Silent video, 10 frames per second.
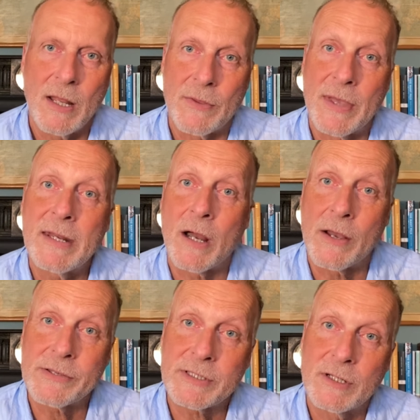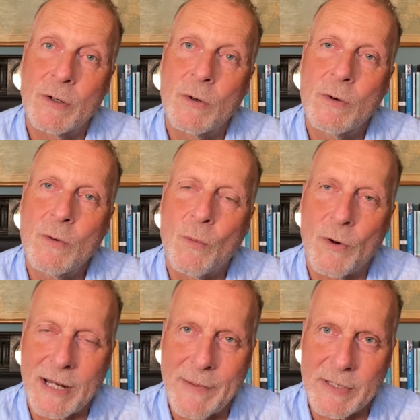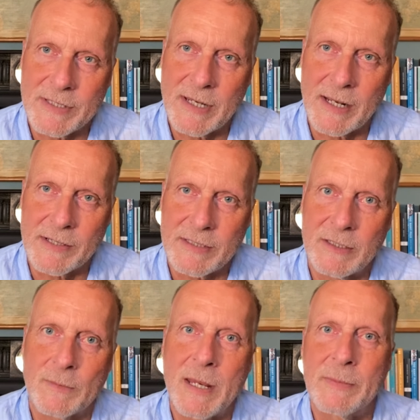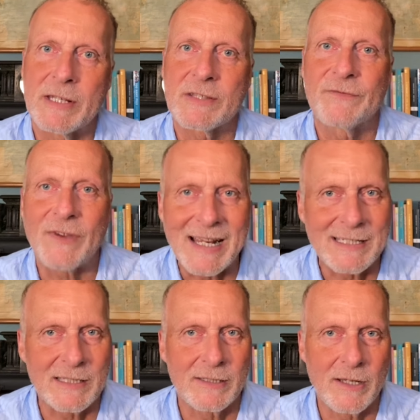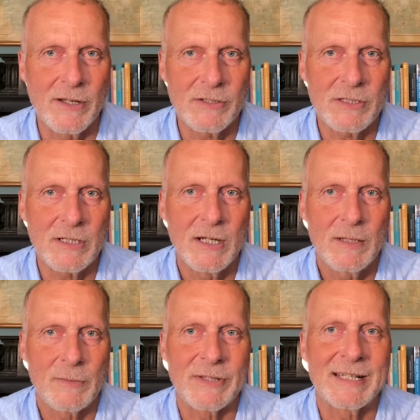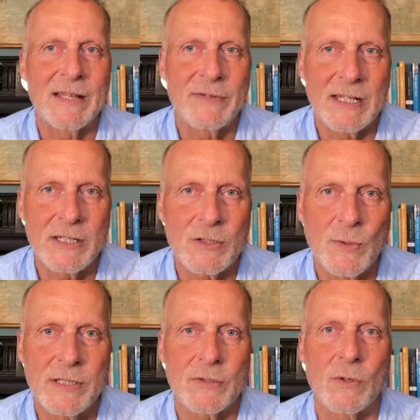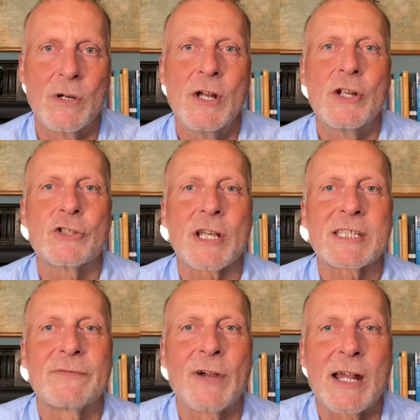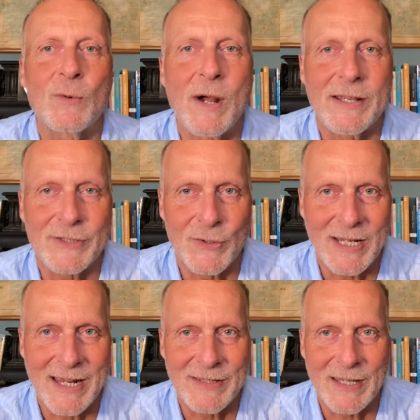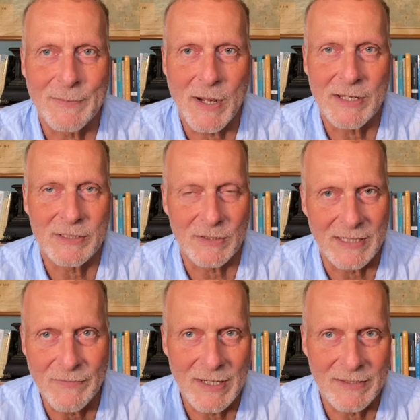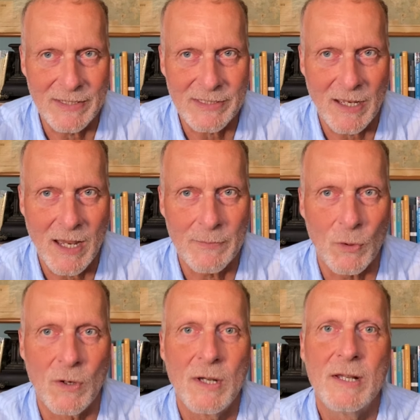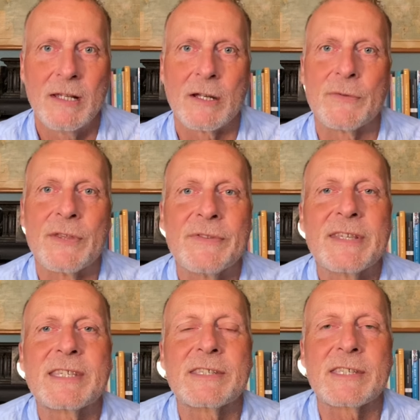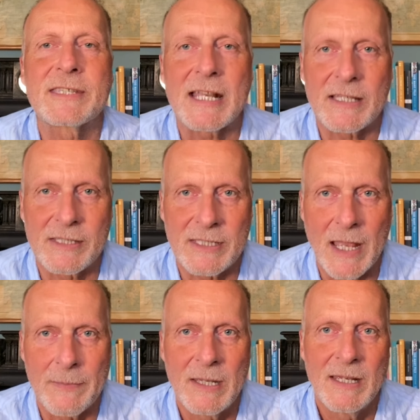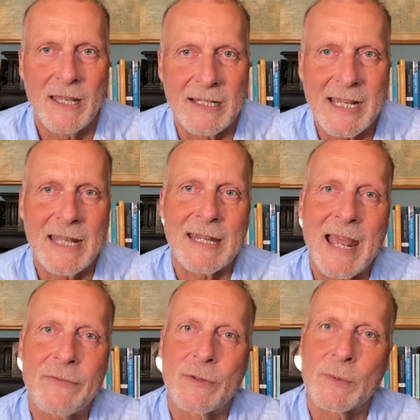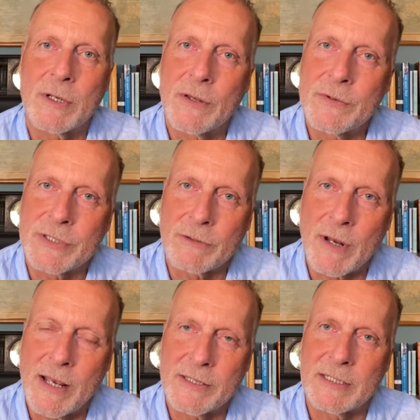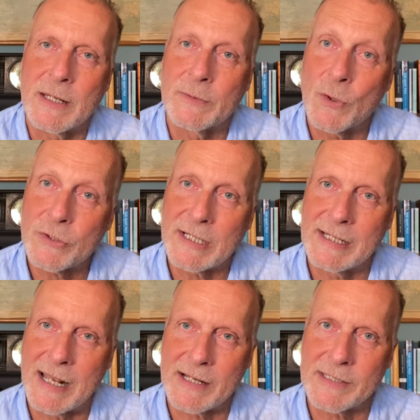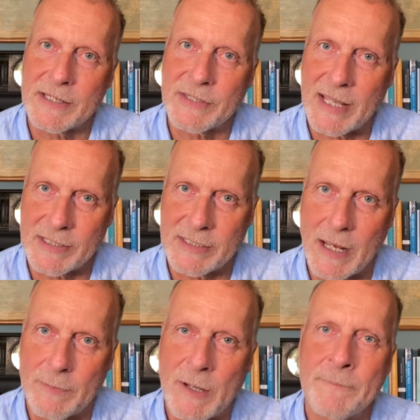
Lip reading: Then ask, what happens next? You know, maybe it's fighting the urge, but then giving into it, or justifying why it's okay in their mind to give in this time, or, you know, this is the second step. Again, have them close their eyes and hypnotically access that step.